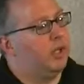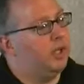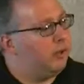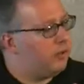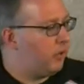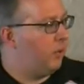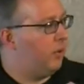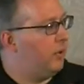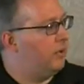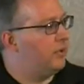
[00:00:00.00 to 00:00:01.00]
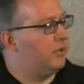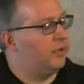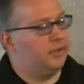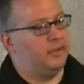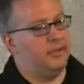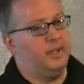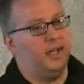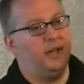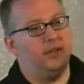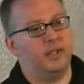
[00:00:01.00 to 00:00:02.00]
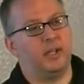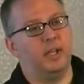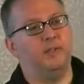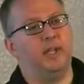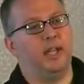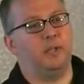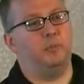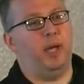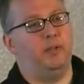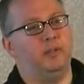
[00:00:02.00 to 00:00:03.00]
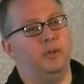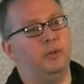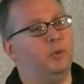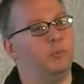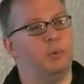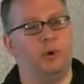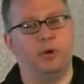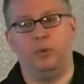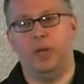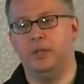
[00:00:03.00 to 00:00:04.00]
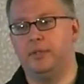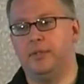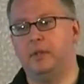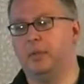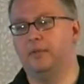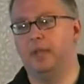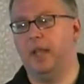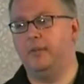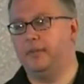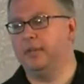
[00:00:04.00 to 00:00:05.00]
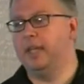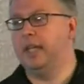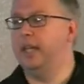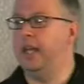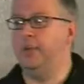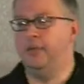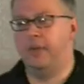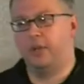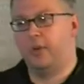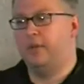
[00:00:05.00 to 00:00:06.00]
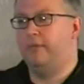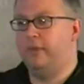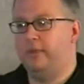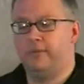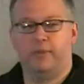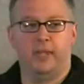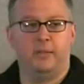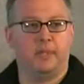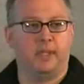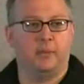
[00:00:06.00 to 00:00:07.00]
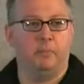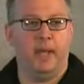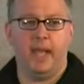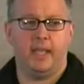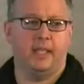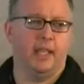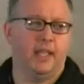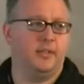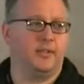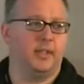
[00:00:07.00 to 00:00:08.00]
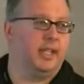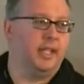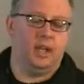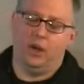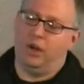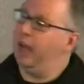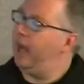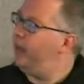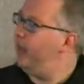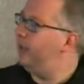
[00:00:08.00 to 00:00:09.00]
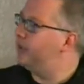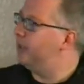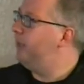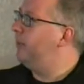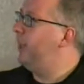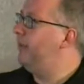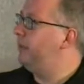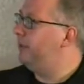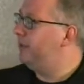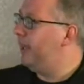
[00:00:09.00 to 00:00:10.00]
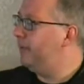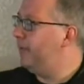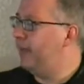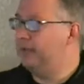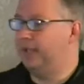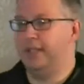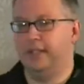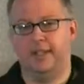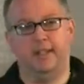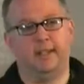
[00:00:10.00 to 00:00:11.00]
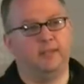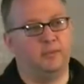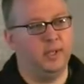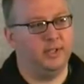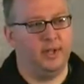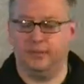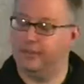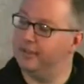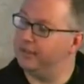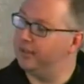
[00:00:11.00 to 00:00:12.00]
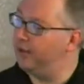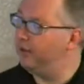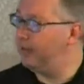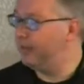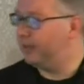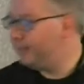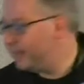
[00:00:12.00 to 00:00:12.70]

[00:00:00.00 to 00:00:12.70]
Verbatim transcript: geared towards uh, the Cleveland expats, those who were born and raised here but have left, and now we've got a great venue for them to come back, and that is how the hell does Cleveland have its own tech magazine and we don't? And so hopefully they'll